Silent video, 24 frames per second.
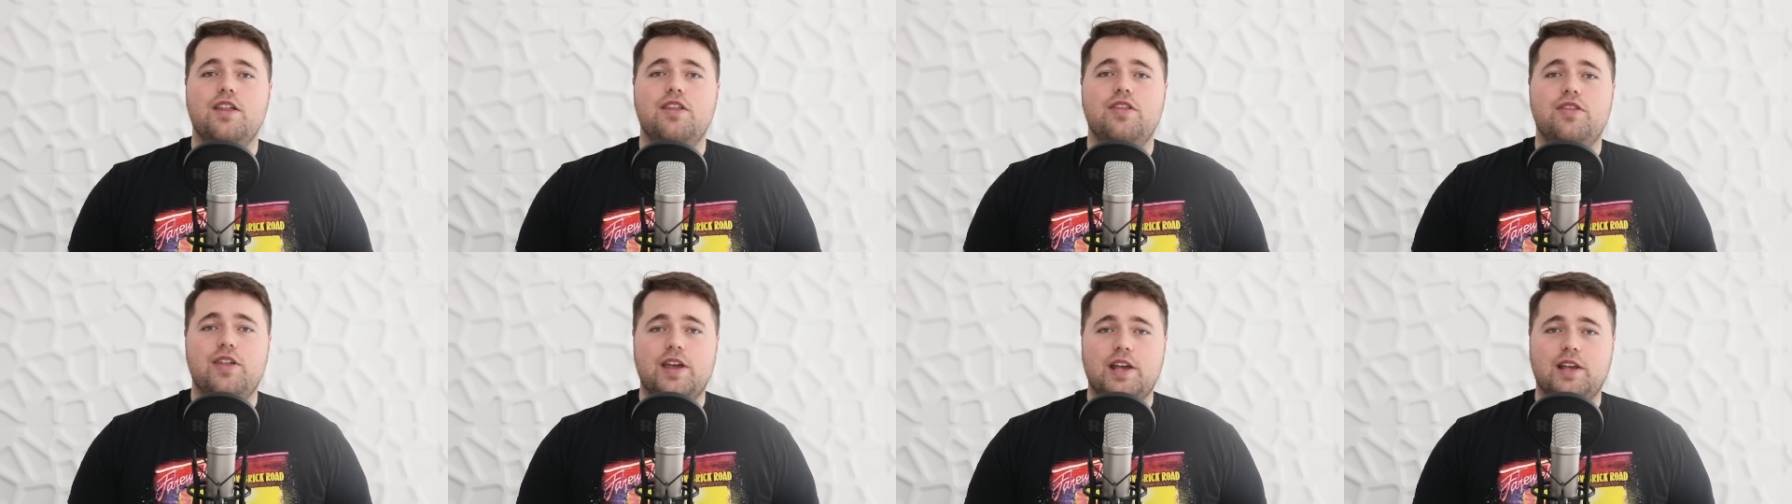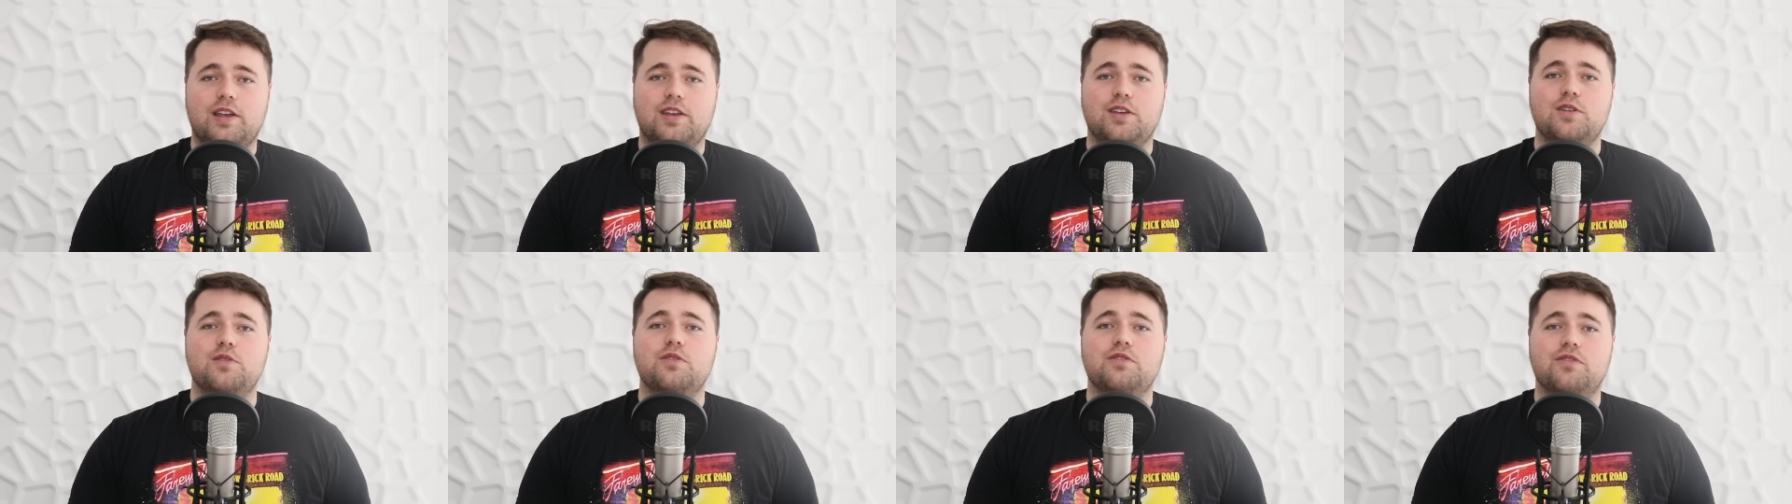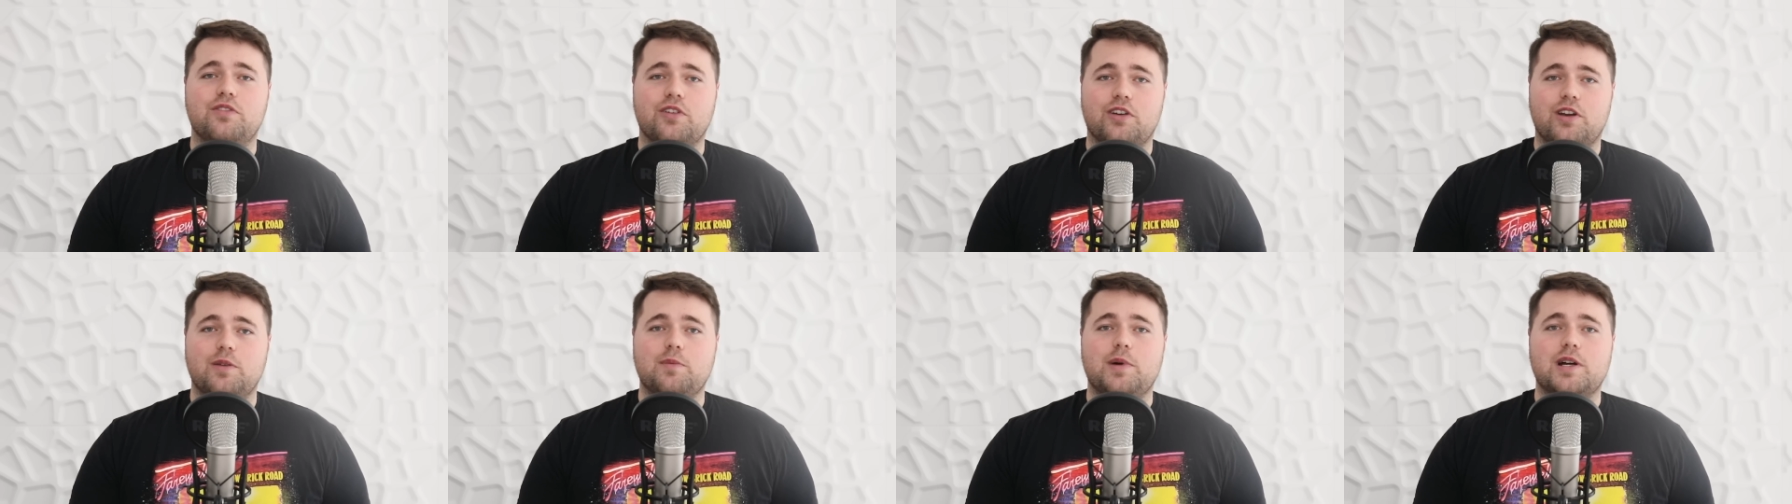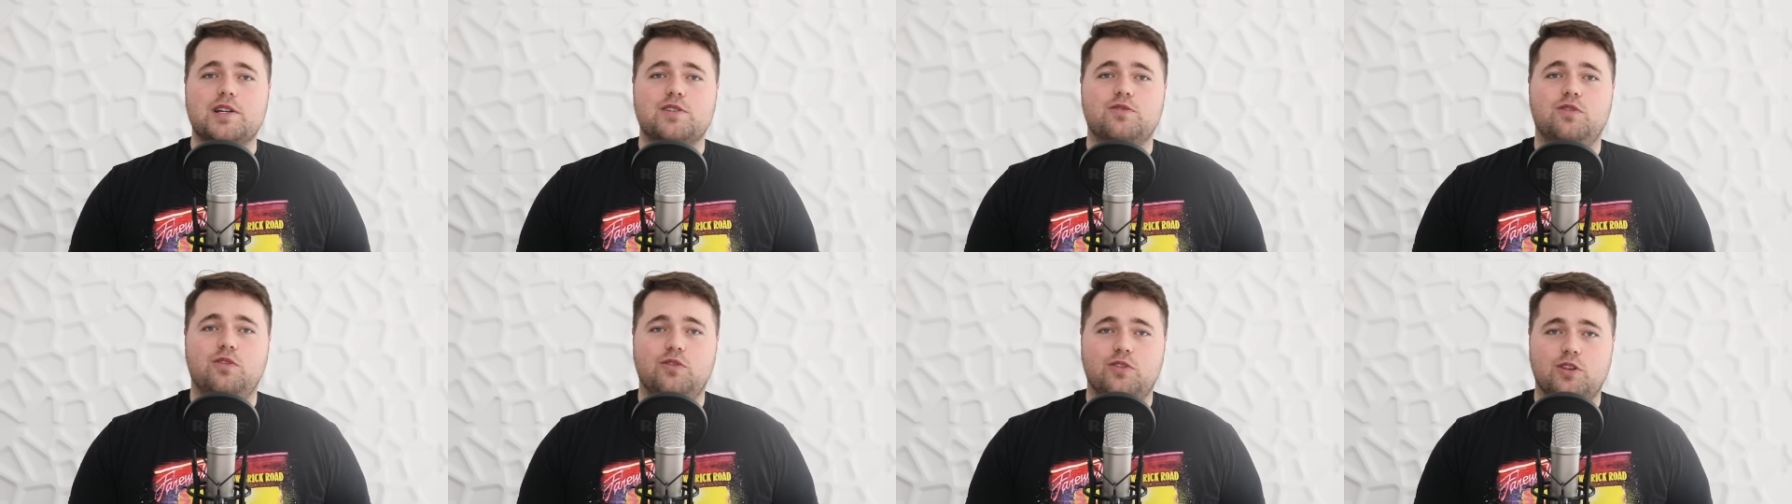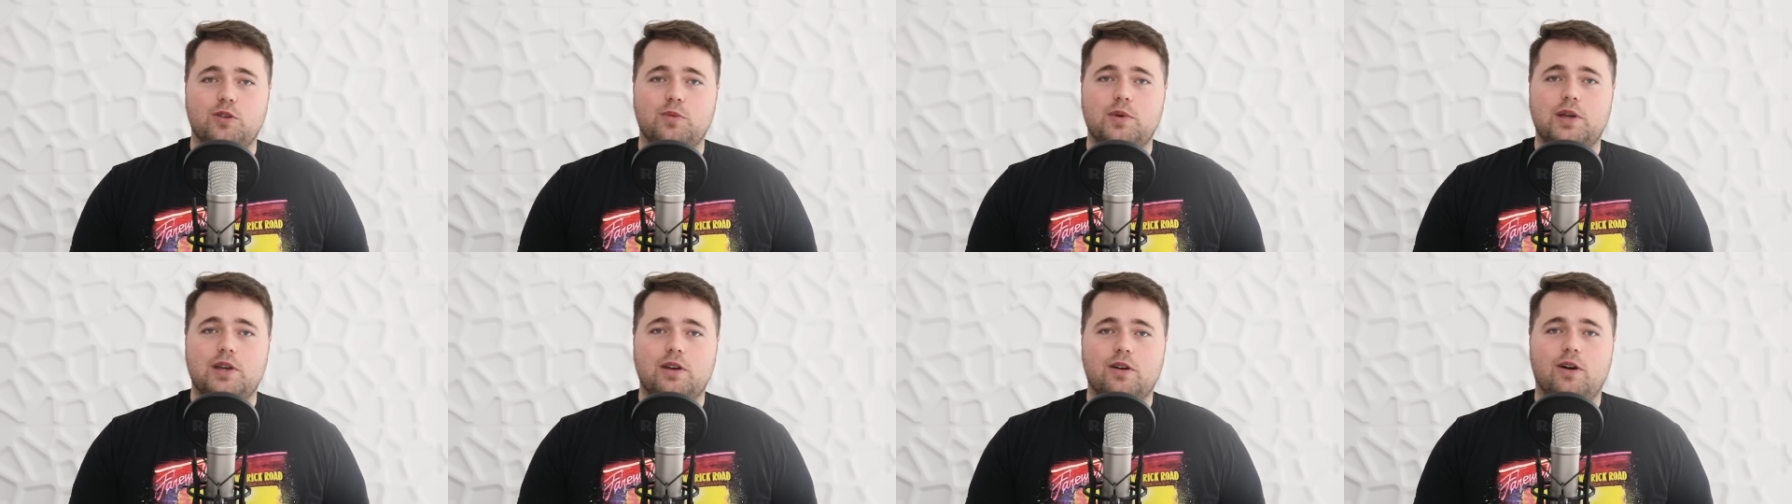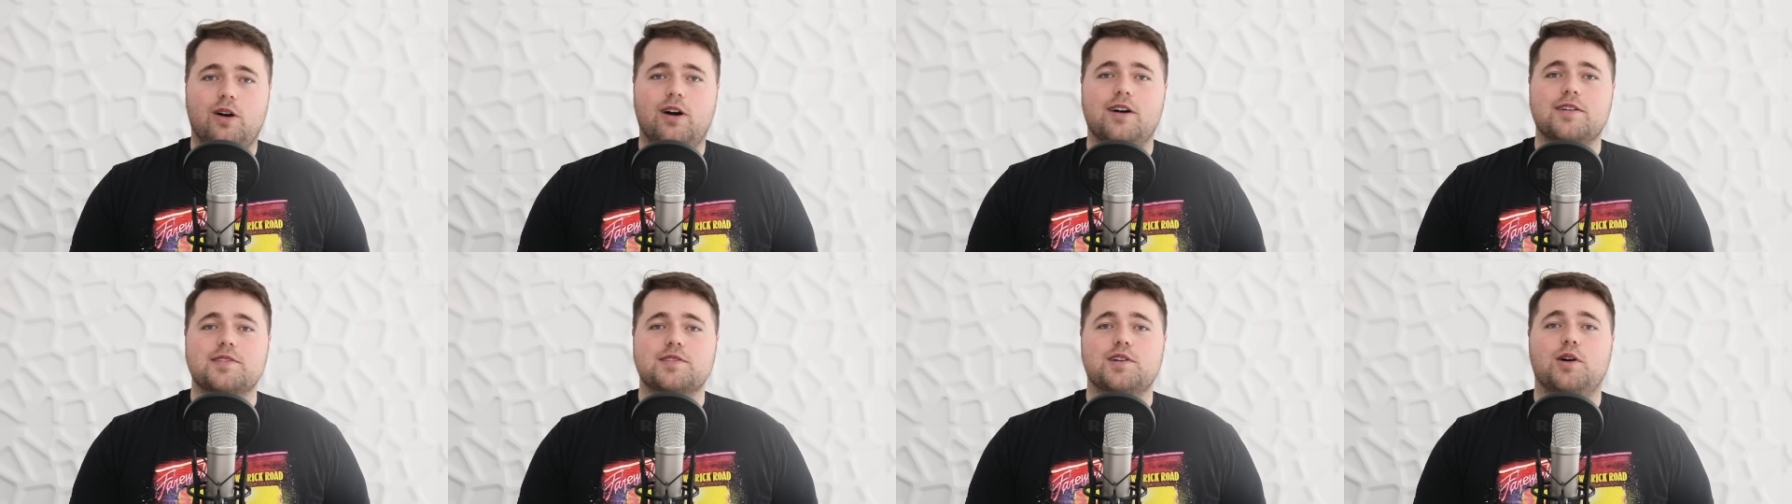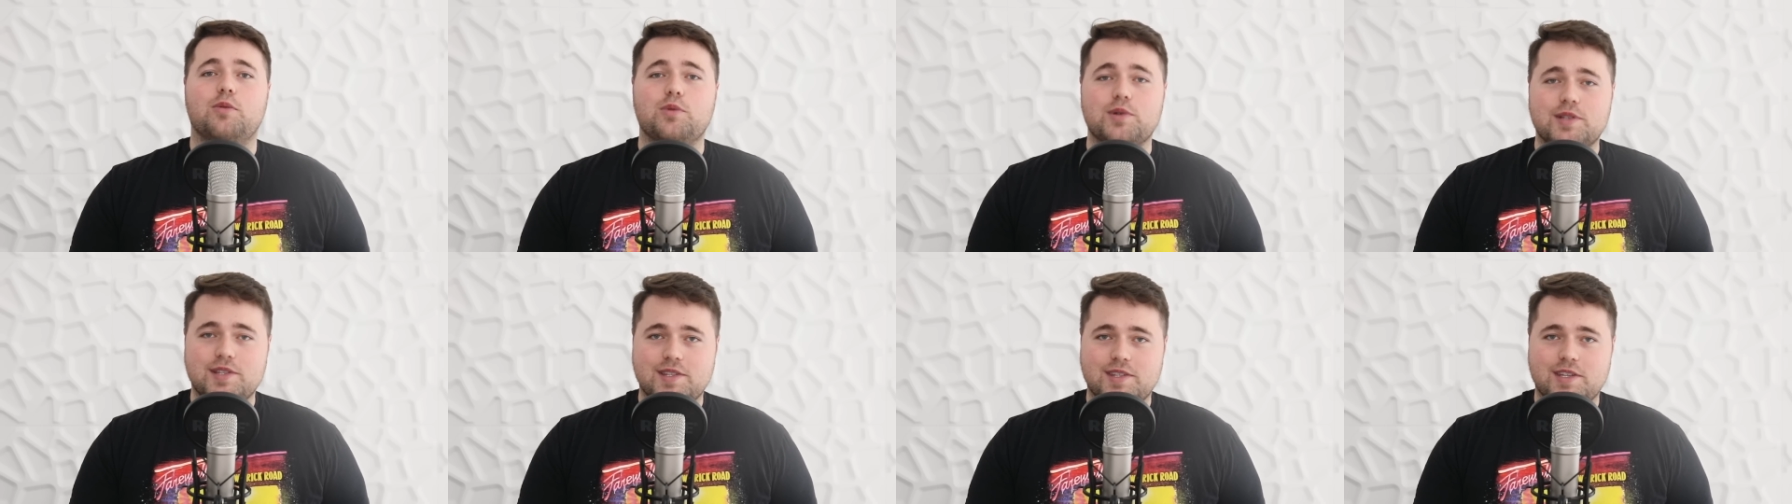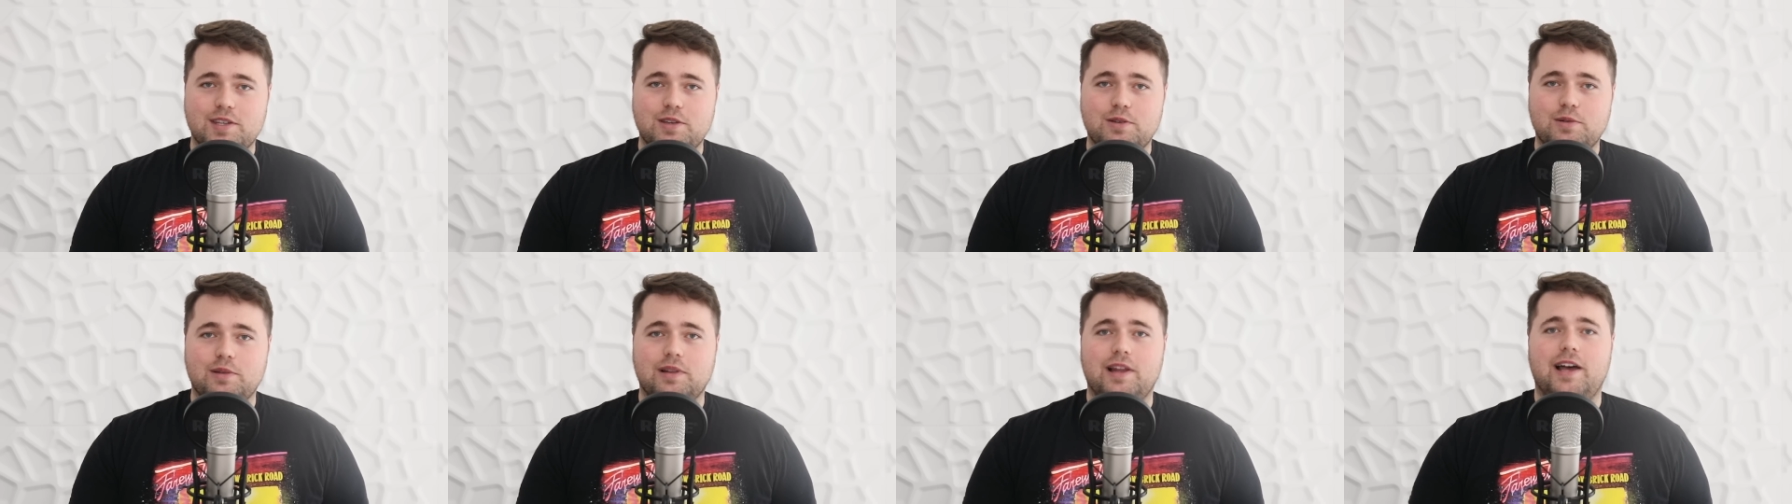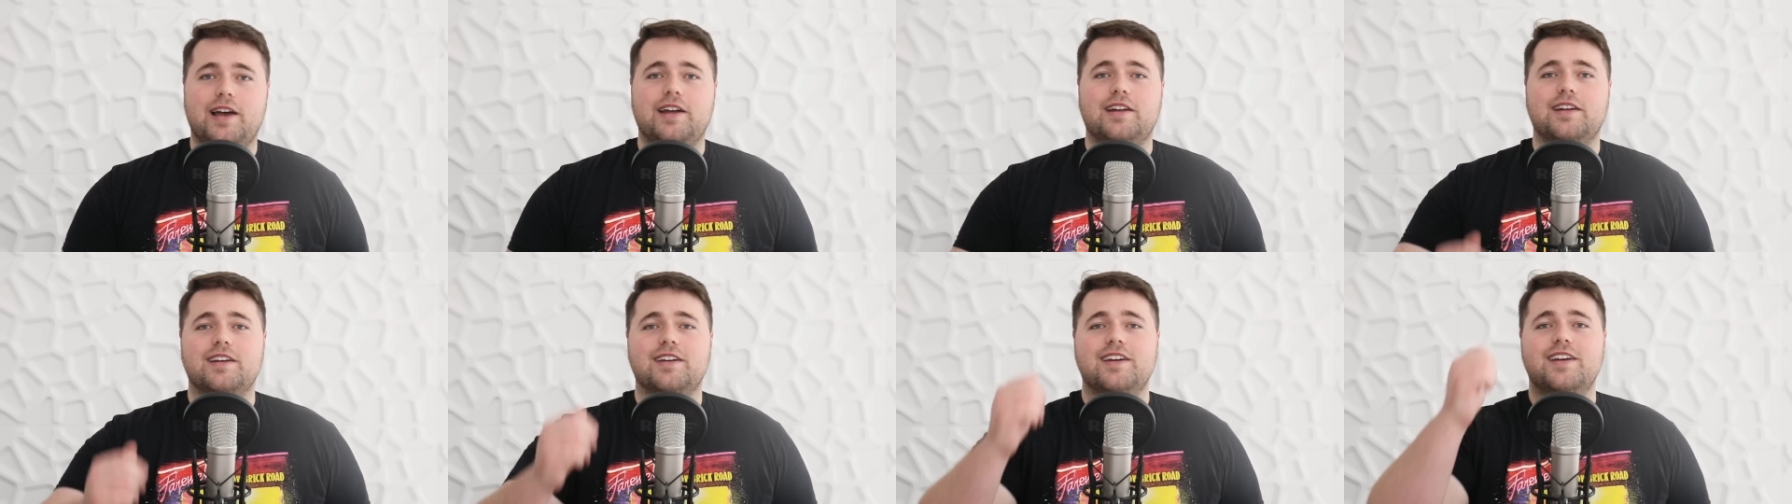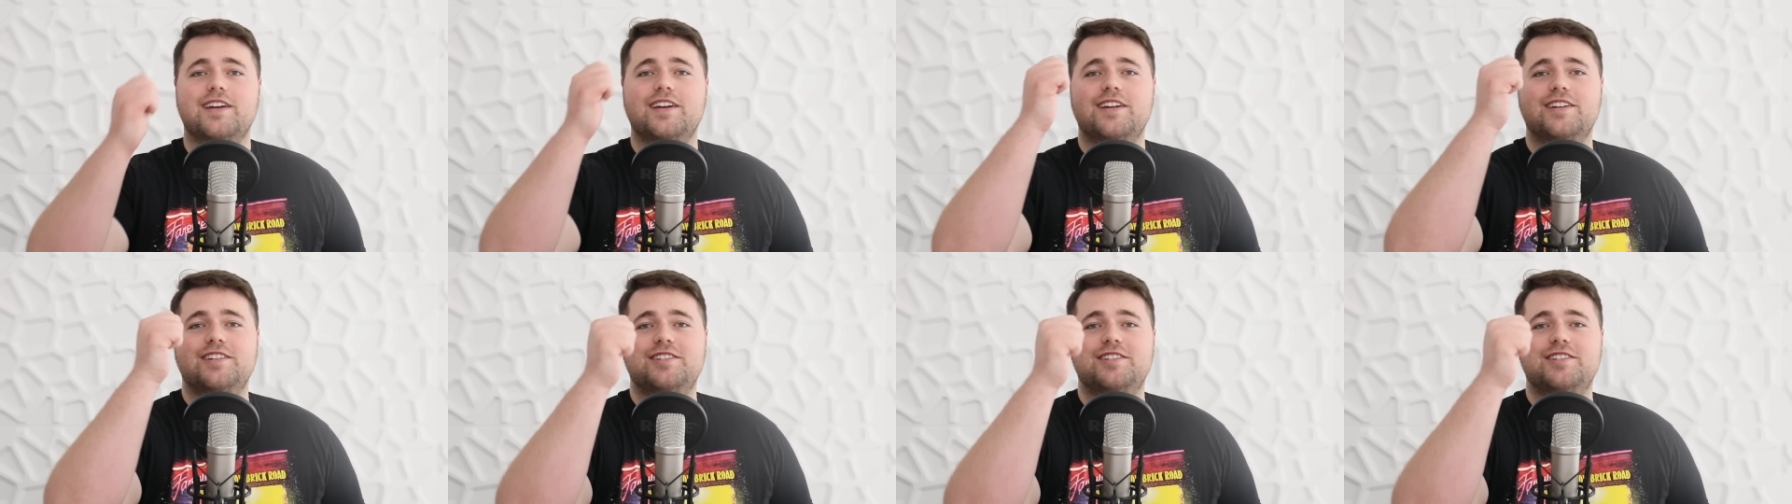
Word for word: Thank you very much for viewing, guys. I will see you later.